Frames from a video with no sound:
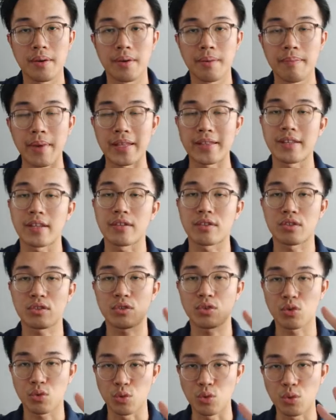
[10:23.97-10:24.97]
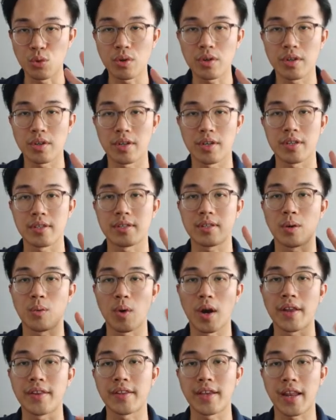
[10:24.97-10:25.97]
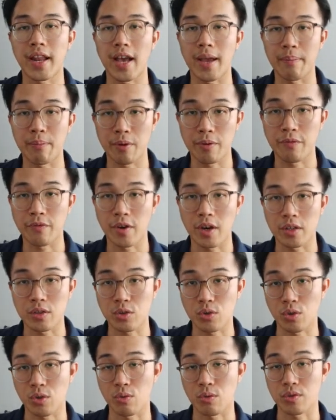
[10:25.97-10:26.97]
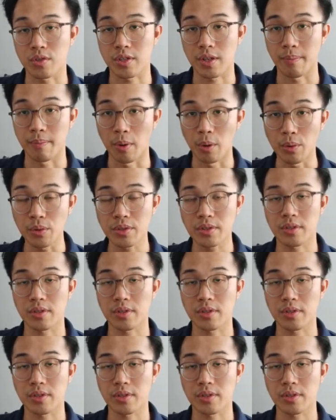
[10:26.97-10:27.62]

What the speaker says: method 2 is the one that I prefer to use the most.